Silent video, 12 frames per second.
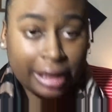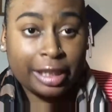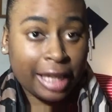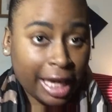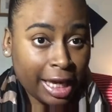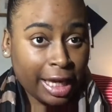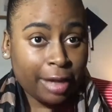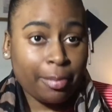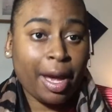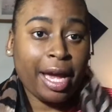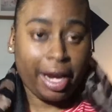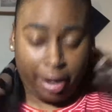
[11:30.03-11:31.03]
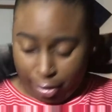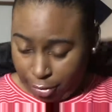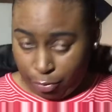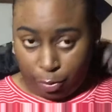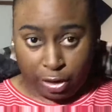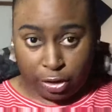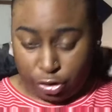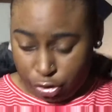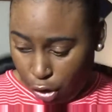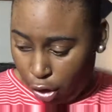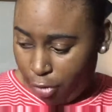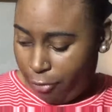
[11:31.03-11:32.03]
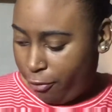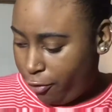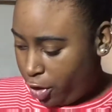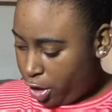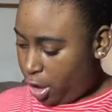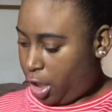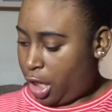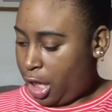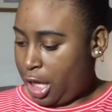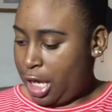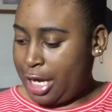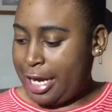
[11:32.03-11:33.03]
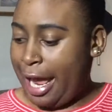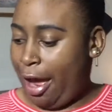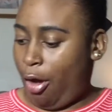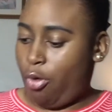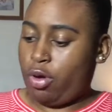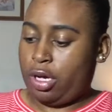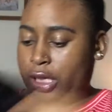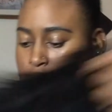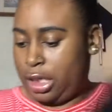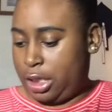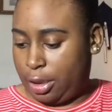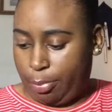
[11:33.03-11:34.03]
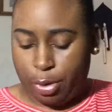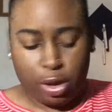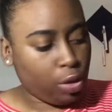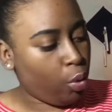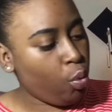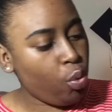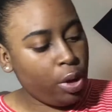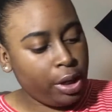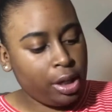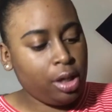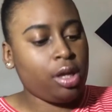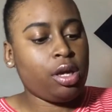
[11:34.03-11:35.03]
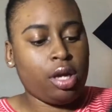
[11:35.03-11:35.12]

laying my hair with the scarf. Now, to put on